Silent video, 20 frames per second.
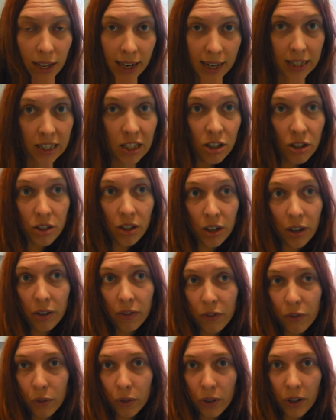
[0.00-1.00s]
it to do
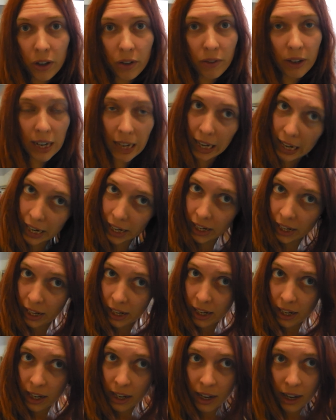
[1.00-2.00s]
for you really.
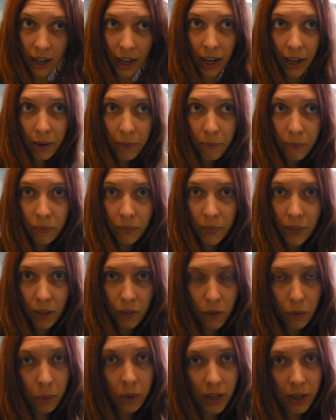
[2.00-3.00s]

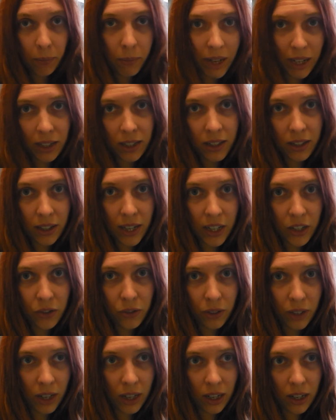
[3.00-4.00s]
If you want it back to your natural
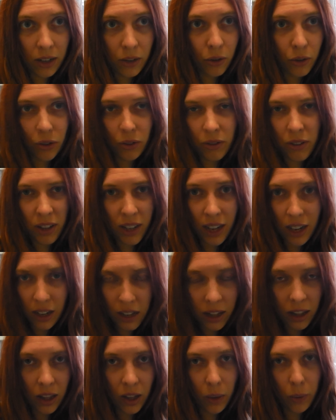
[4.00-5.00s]
colour, or the
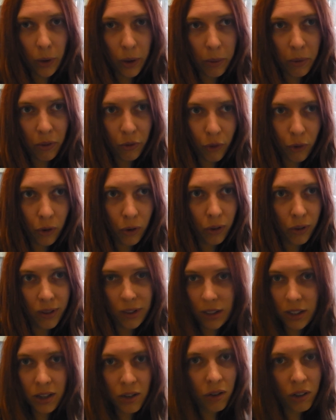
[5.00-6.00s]
colour that you were before,
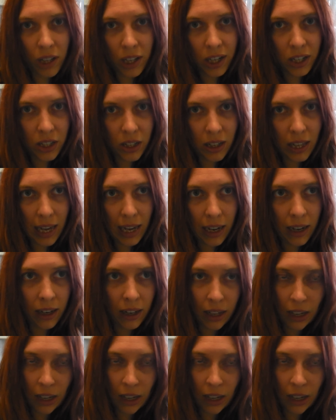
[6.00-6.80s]
it's not going to do that.